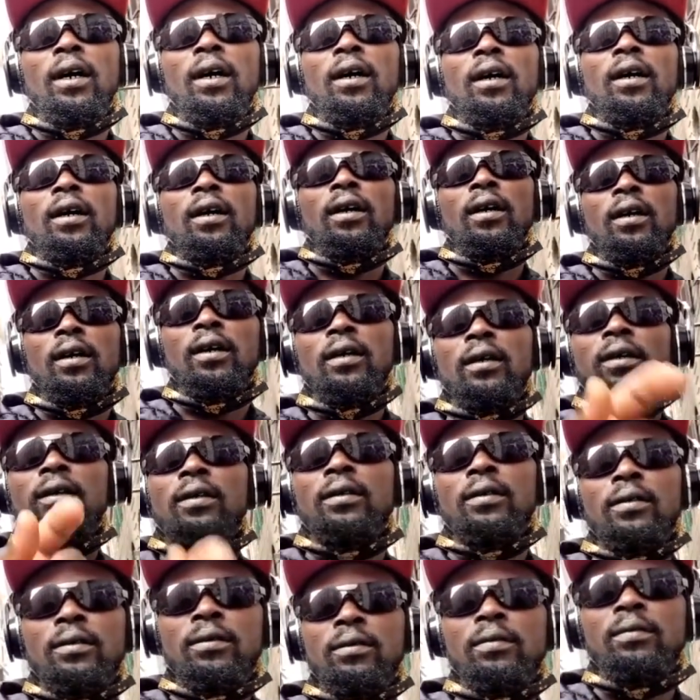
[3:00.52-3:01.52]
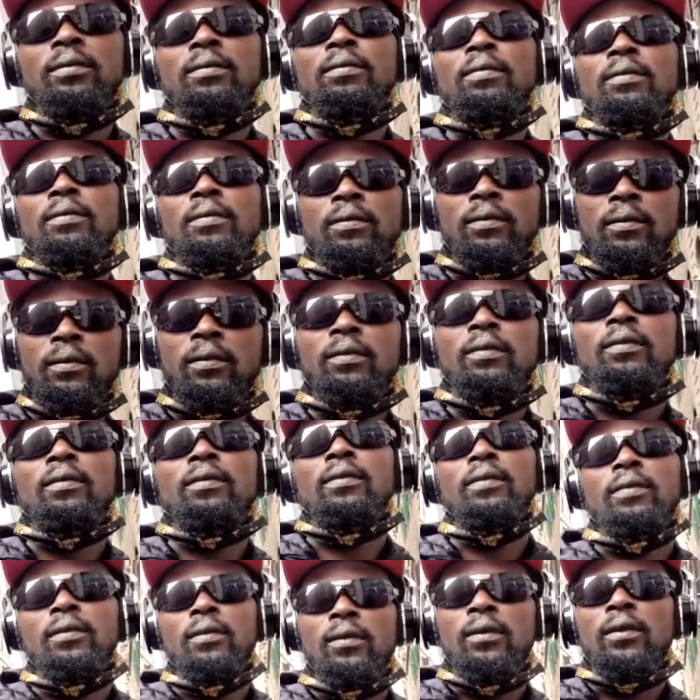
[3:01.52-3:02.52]
A month for to Tom with Japan, they
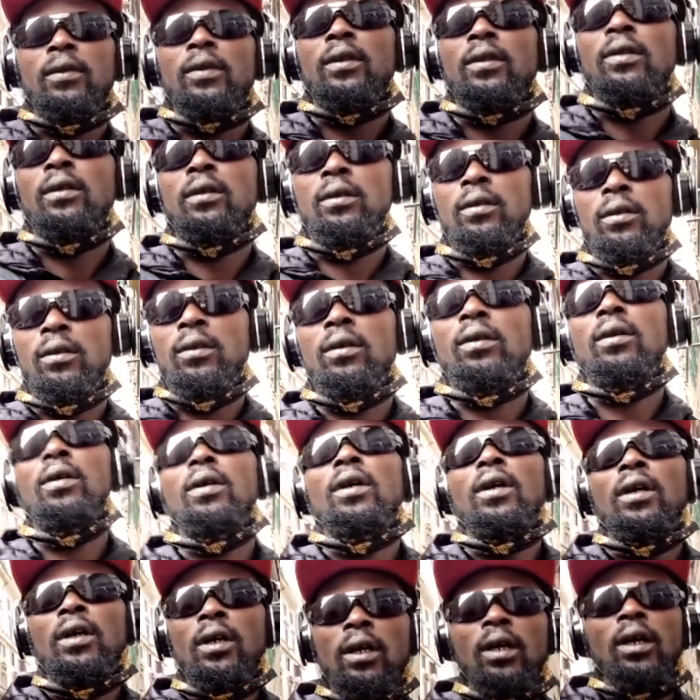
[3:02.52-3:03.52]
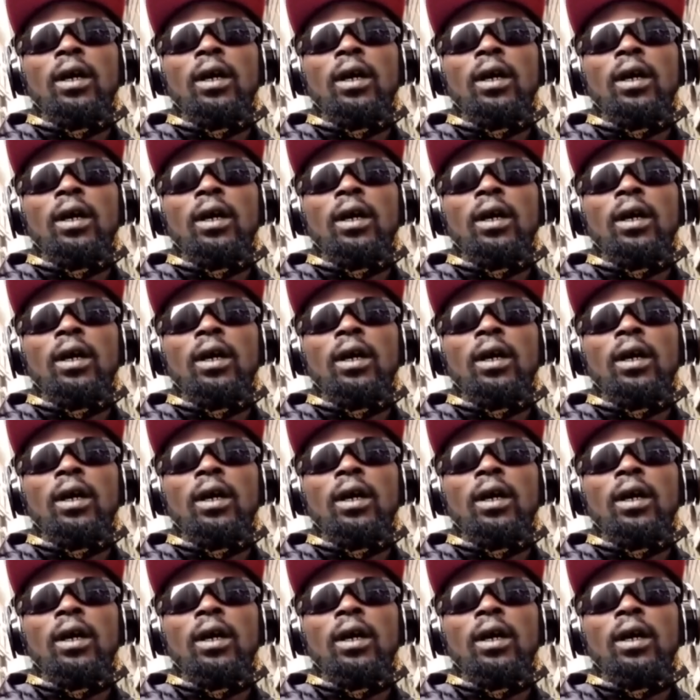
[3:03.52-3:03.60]
almost then I'll catch Romo.